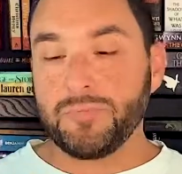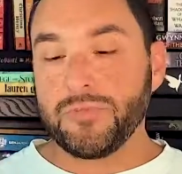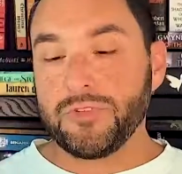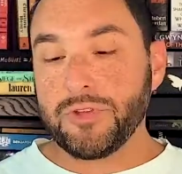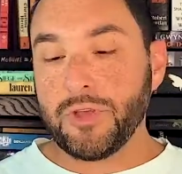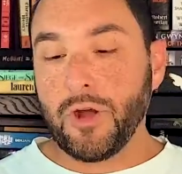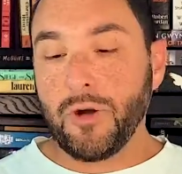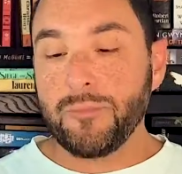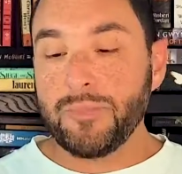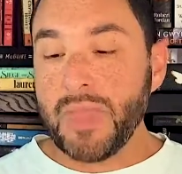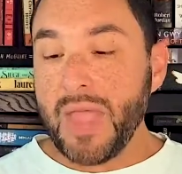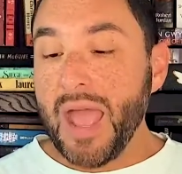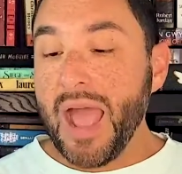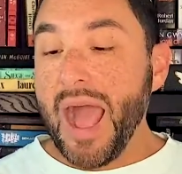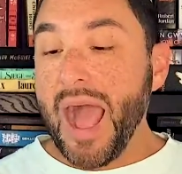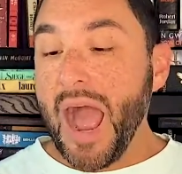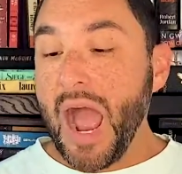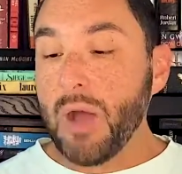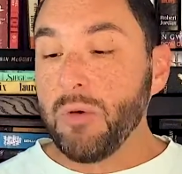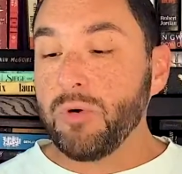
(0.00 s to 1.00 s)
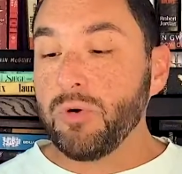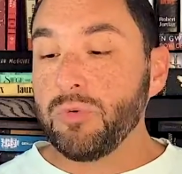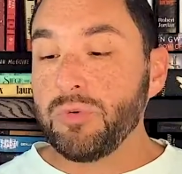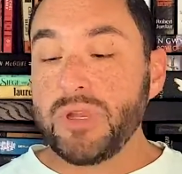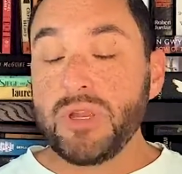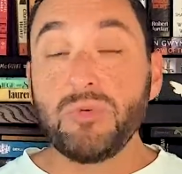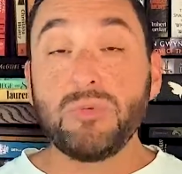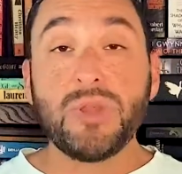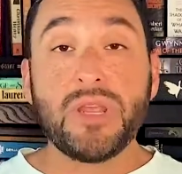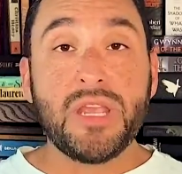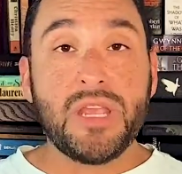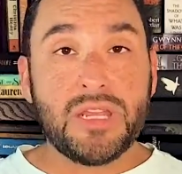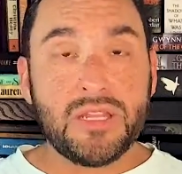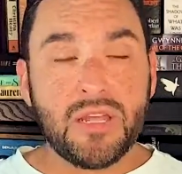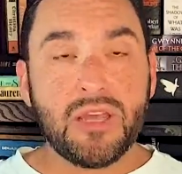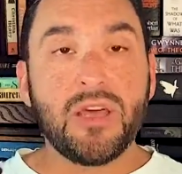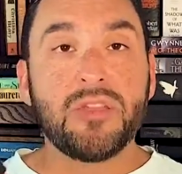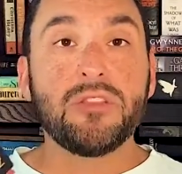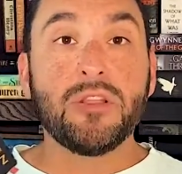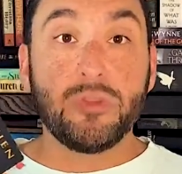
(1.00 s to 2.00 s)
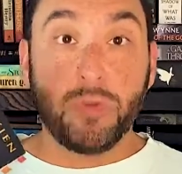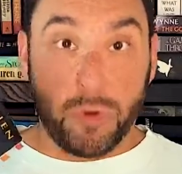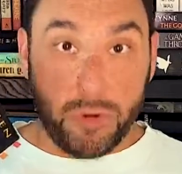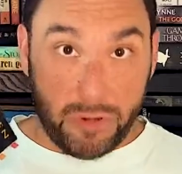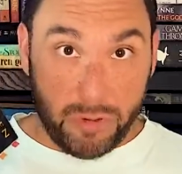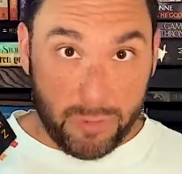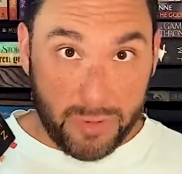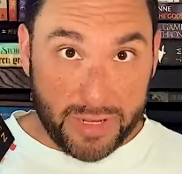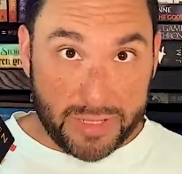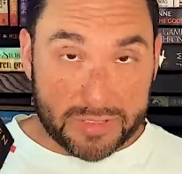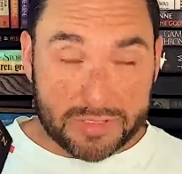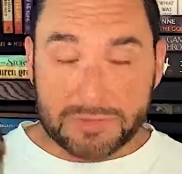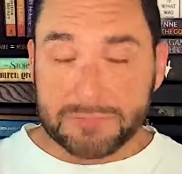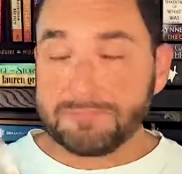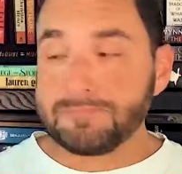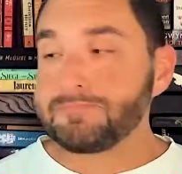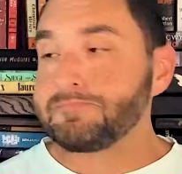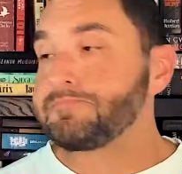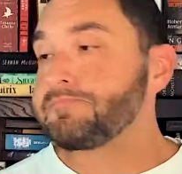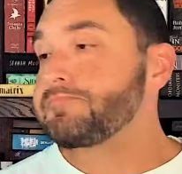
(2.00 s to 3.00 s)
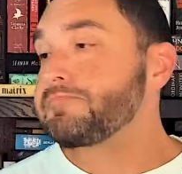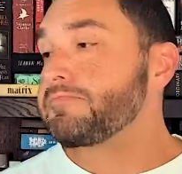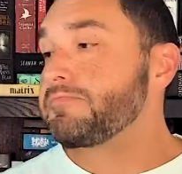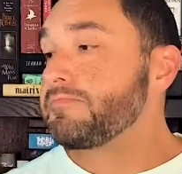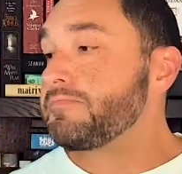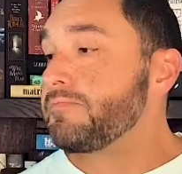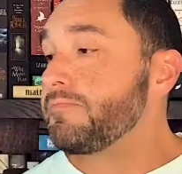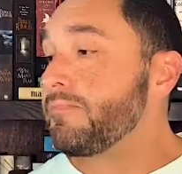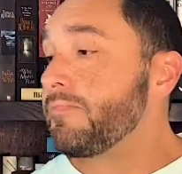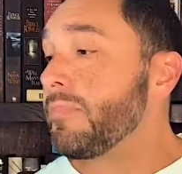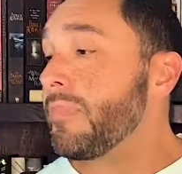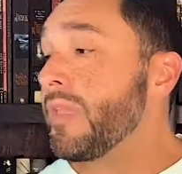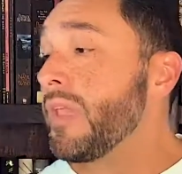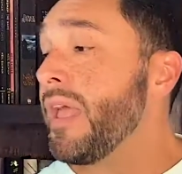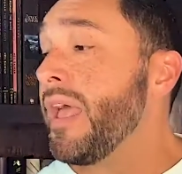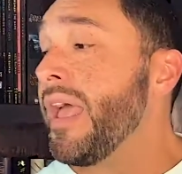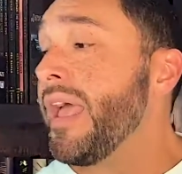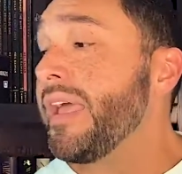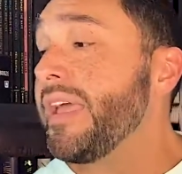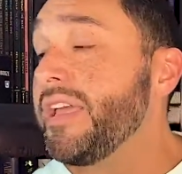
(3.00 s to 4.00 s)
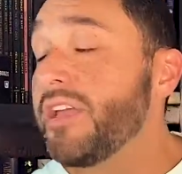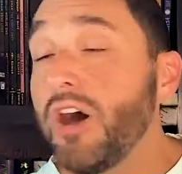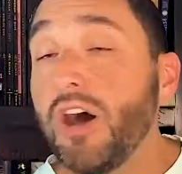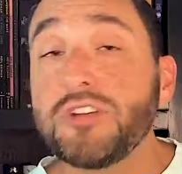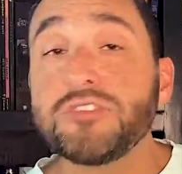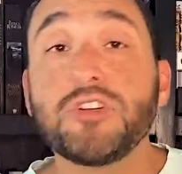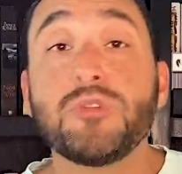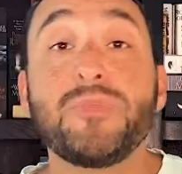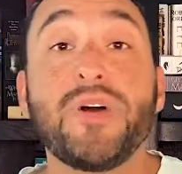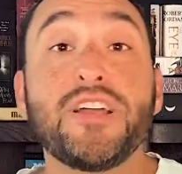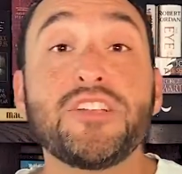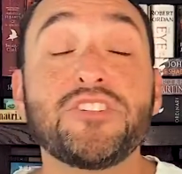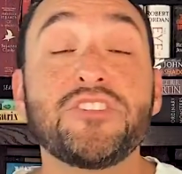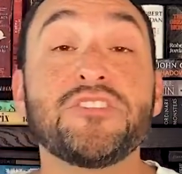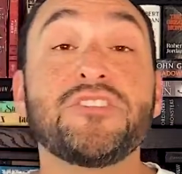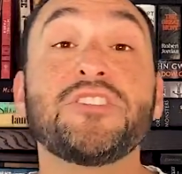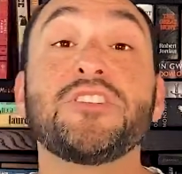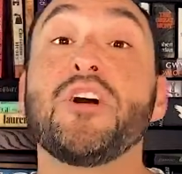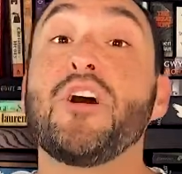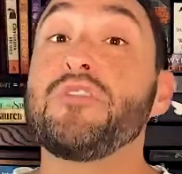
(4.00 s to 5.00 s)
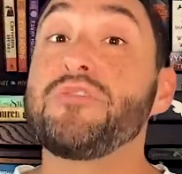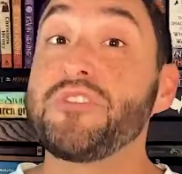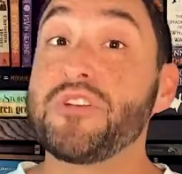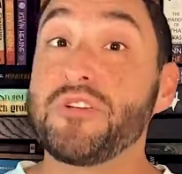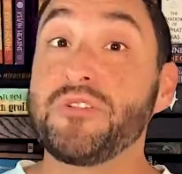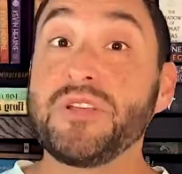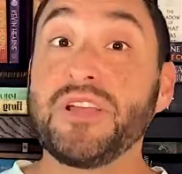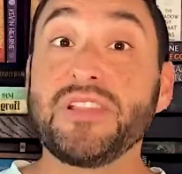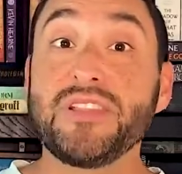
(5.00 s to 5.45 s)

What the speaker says: So I will reread The Lord of the Rings. He also mentions the Arthurian